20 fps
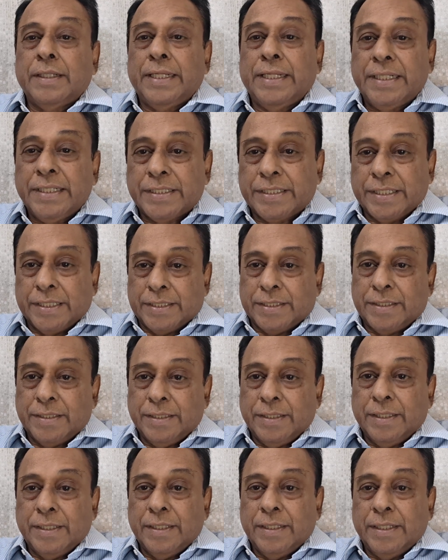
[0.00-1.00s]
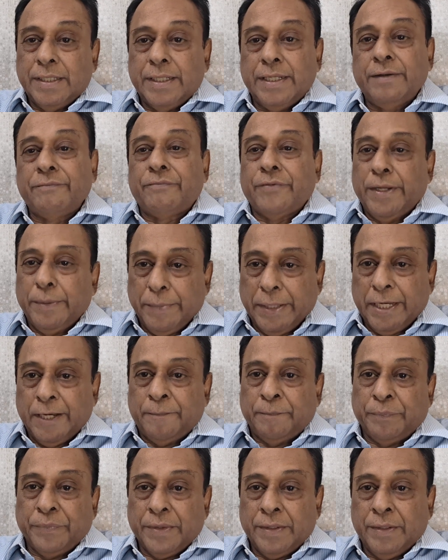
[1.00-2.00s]
inches in
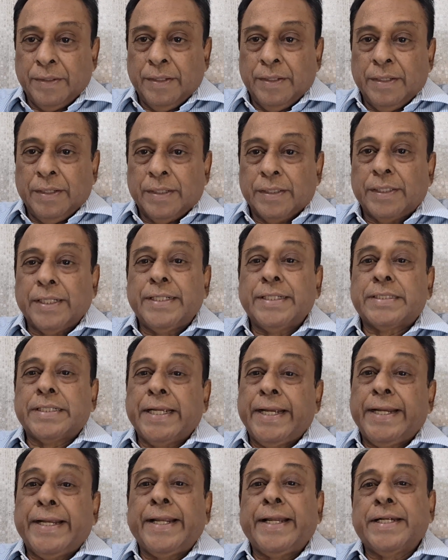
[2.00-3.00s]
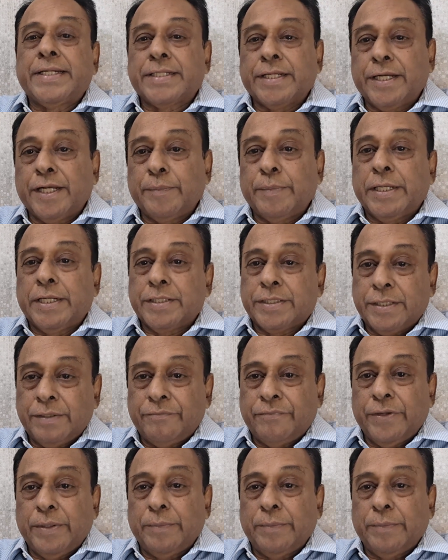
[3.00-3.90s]
female, that is 88 centimeters in